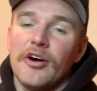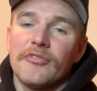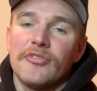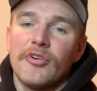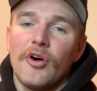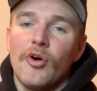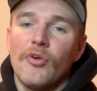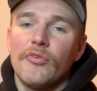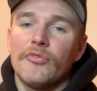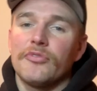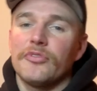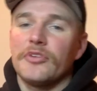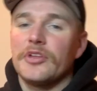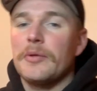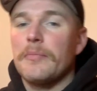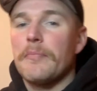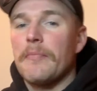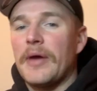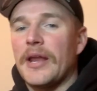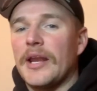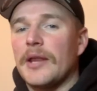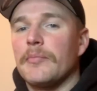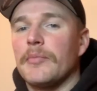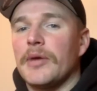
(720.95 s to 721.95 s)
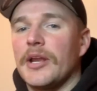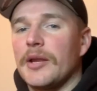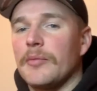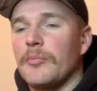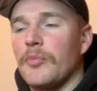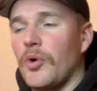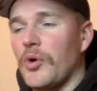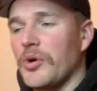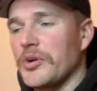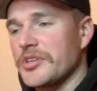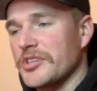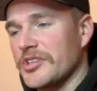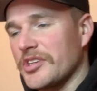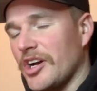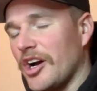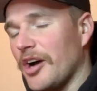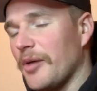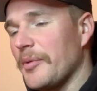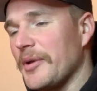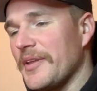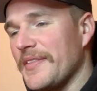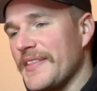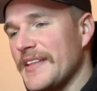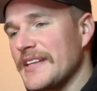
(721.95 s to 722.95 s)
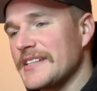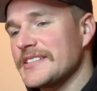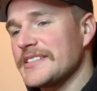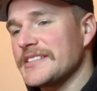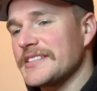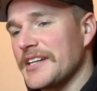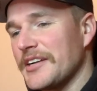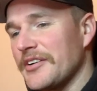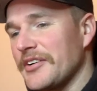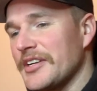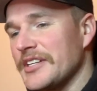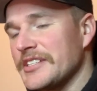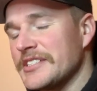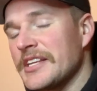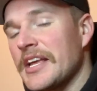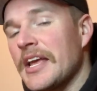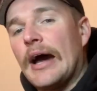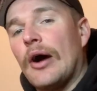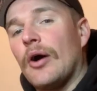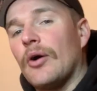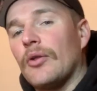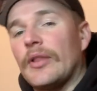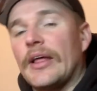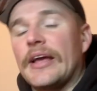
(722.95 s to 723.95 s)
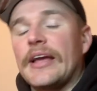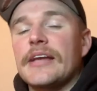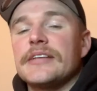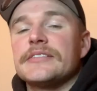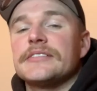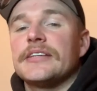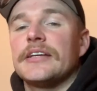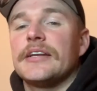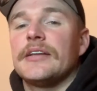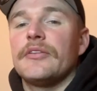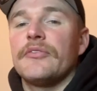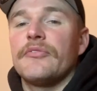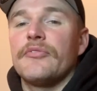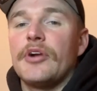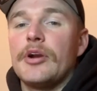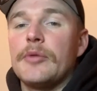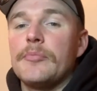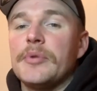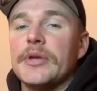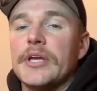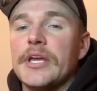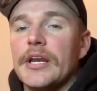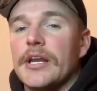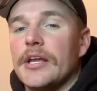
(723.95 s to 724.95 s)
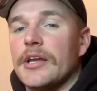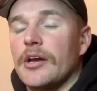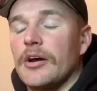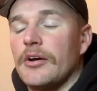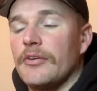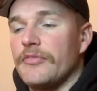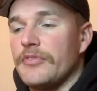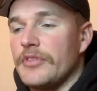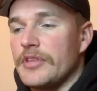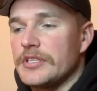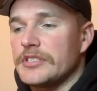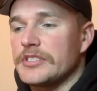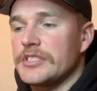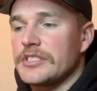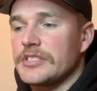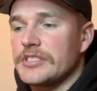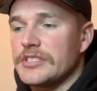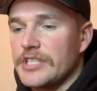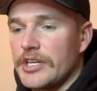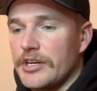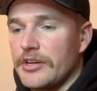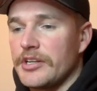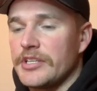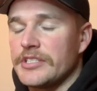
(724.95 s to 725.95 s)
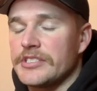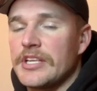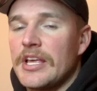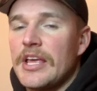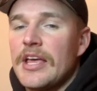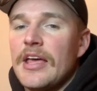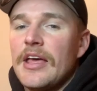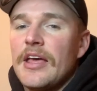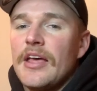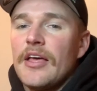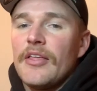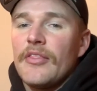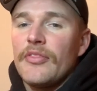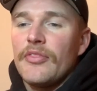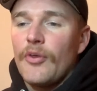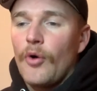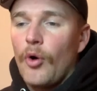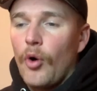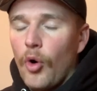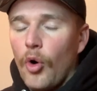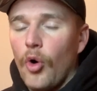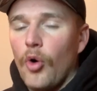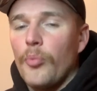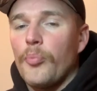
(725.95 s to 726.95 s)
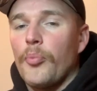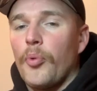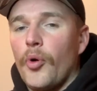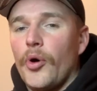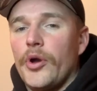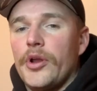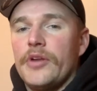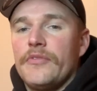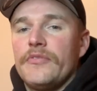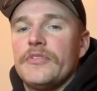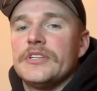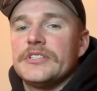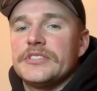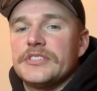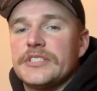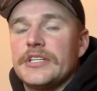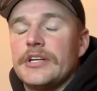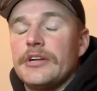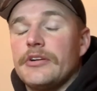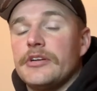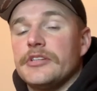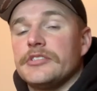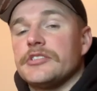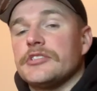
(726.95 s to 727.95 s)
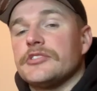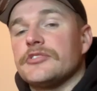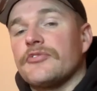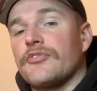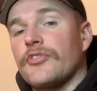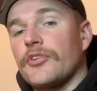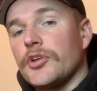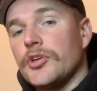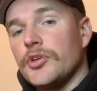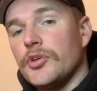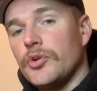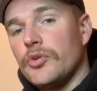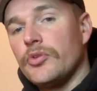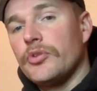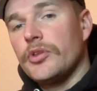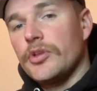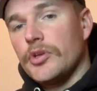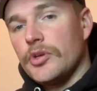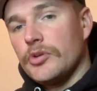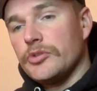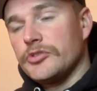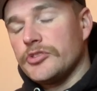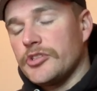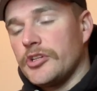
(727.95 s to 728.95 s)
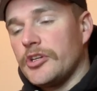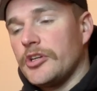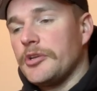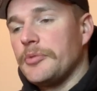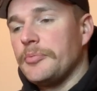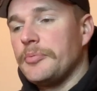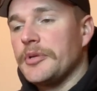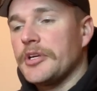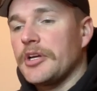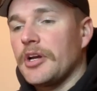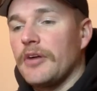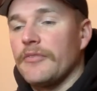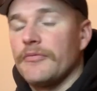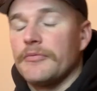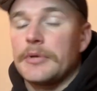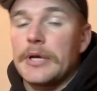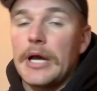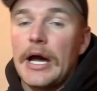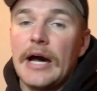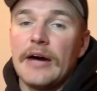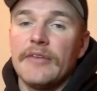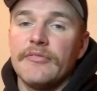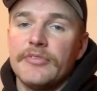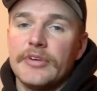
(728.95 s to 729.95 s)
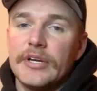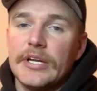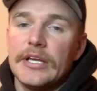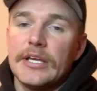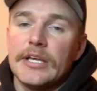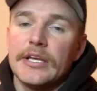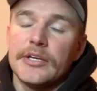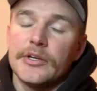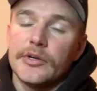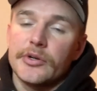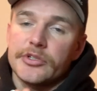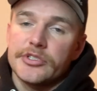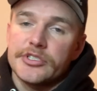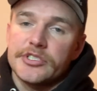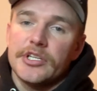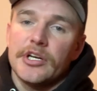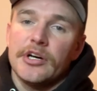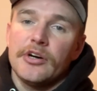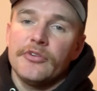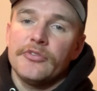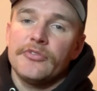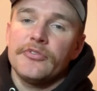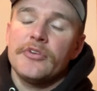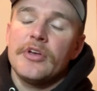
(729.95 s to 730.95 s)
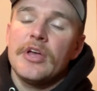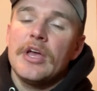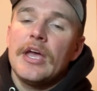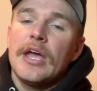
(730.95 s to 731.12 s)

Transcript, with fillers: of hopefully many, many more to come in this series. Now, like I said in the very beginning of this series, the whole point of this series is for you, the user, to become confident in yourself